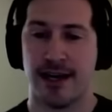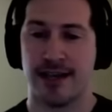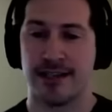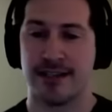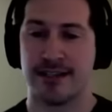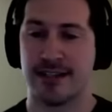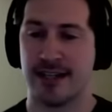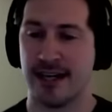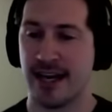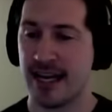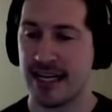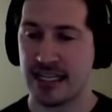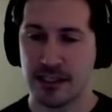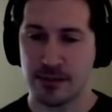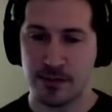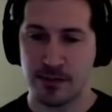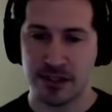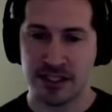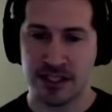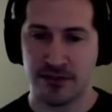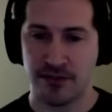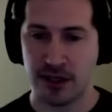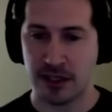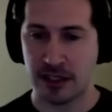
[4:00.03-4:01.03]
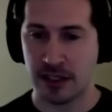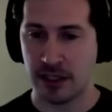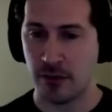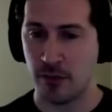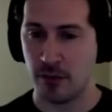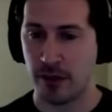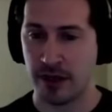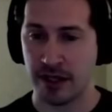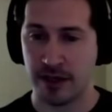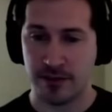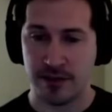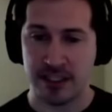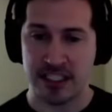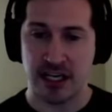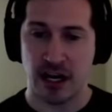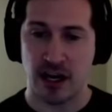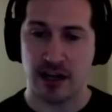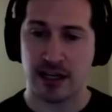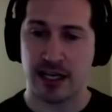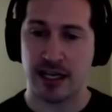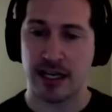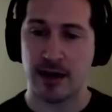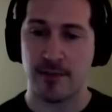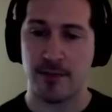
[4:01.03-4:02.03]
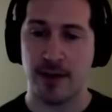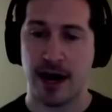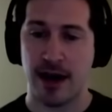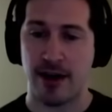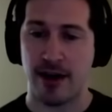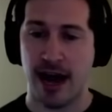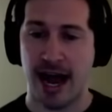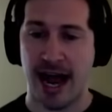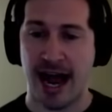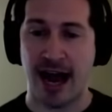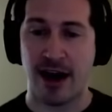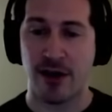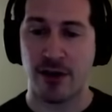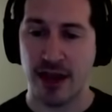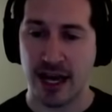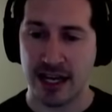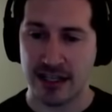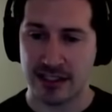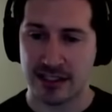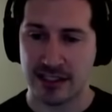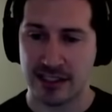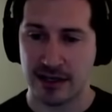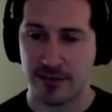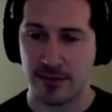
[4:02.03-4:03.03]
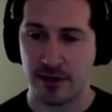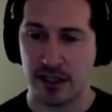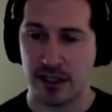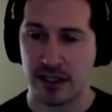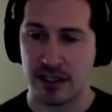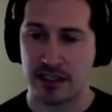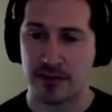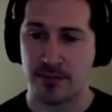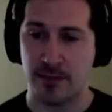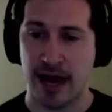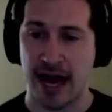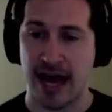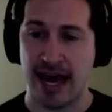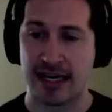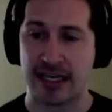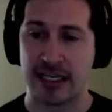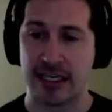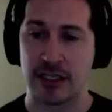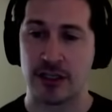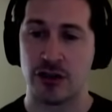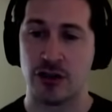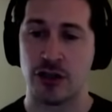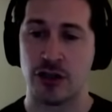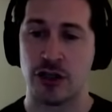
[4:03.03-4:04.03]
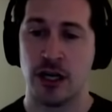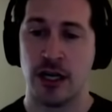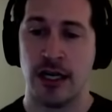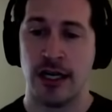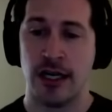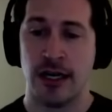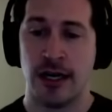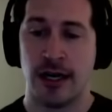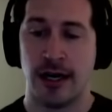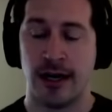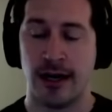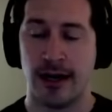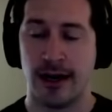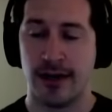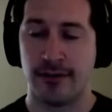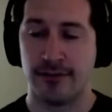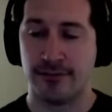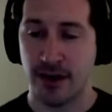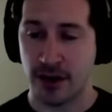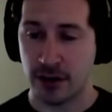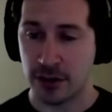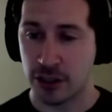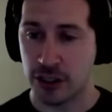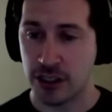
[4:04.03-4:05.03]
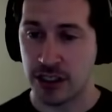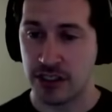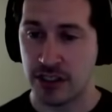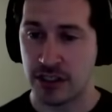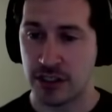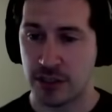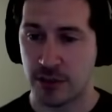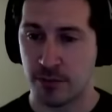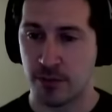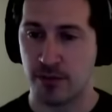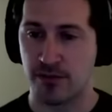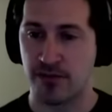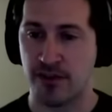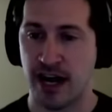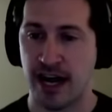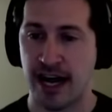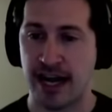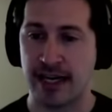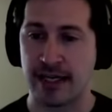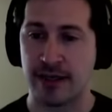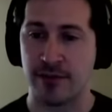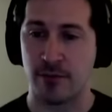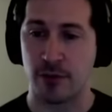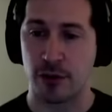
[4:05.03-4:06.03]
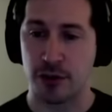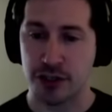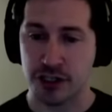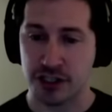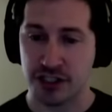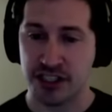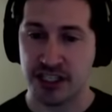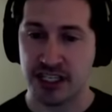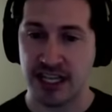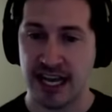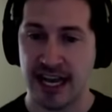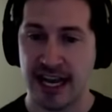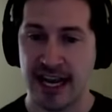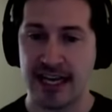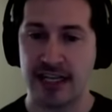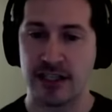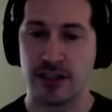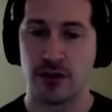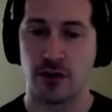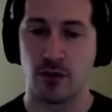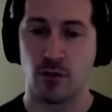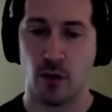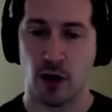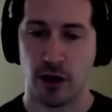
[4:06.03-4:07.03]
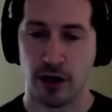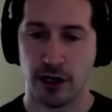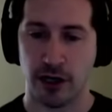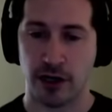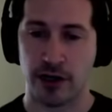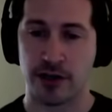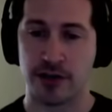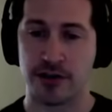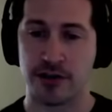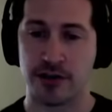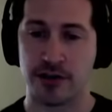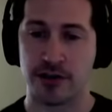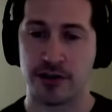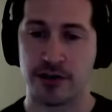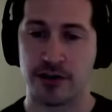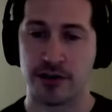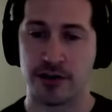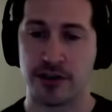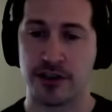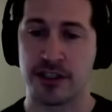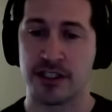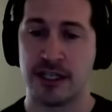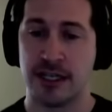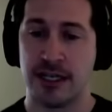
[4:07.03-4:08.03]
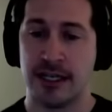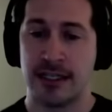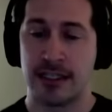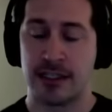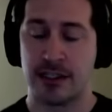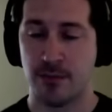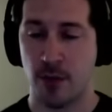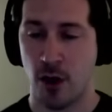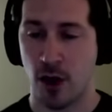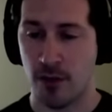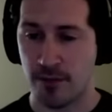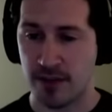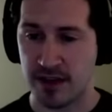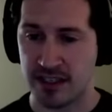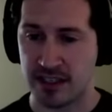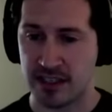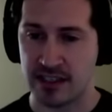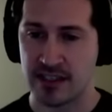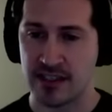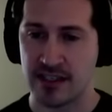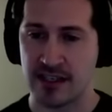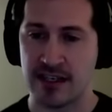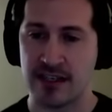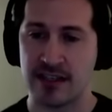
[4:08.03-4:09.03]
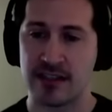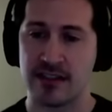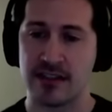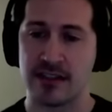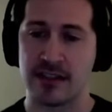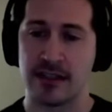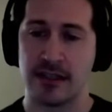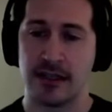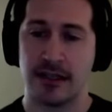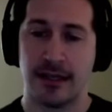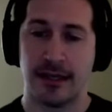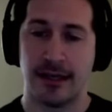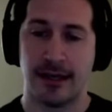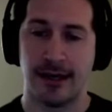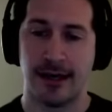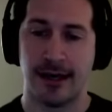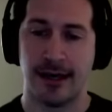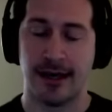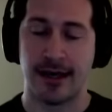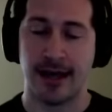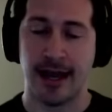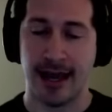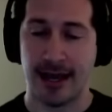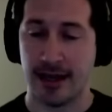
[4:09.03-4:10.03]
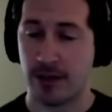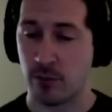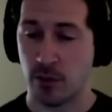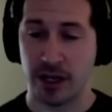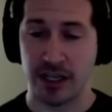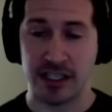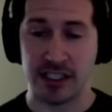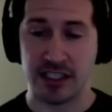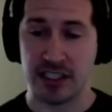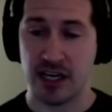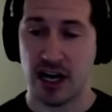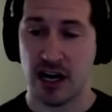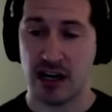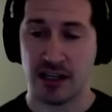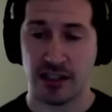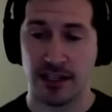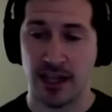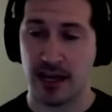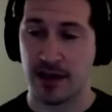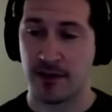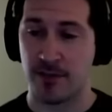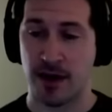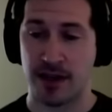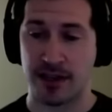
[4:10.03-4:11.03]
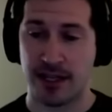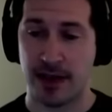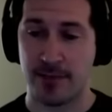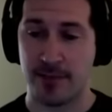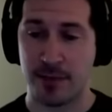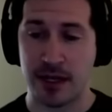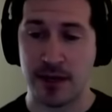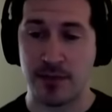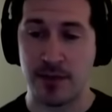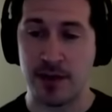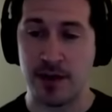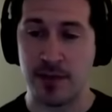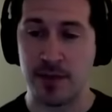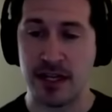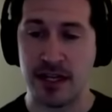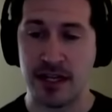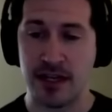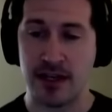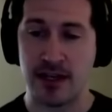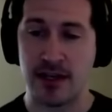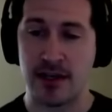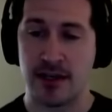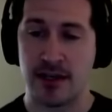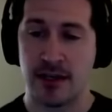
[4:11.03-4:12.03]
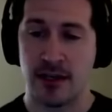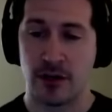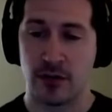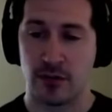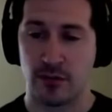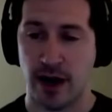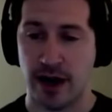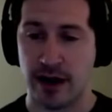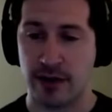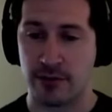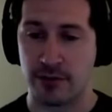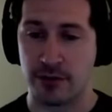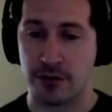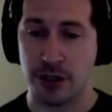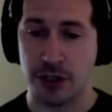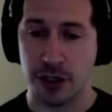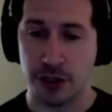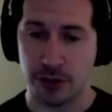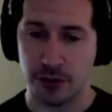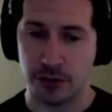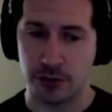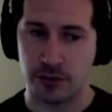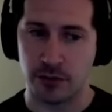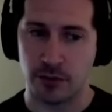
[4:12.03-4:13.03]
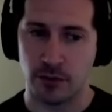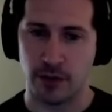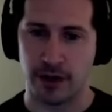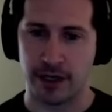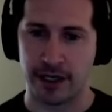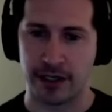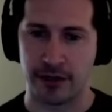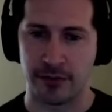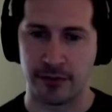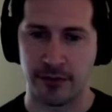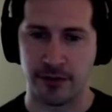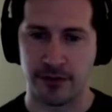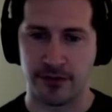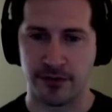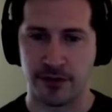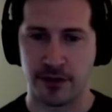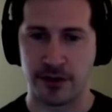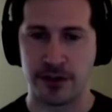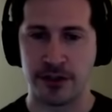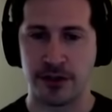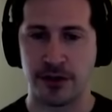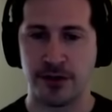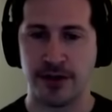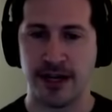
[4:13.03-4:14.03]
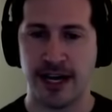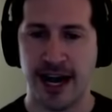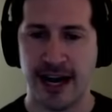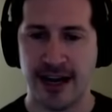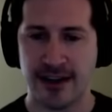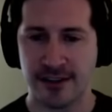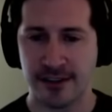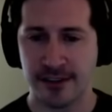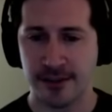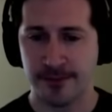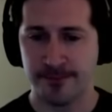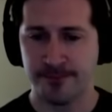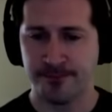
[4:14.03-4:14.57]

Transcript: today specifically, we're going to be talking about how that stimulus package functions to provide emergency aid to workers, small businesses, and we're going to talk a lot about that PPP Round 2, we're going to refer to it as.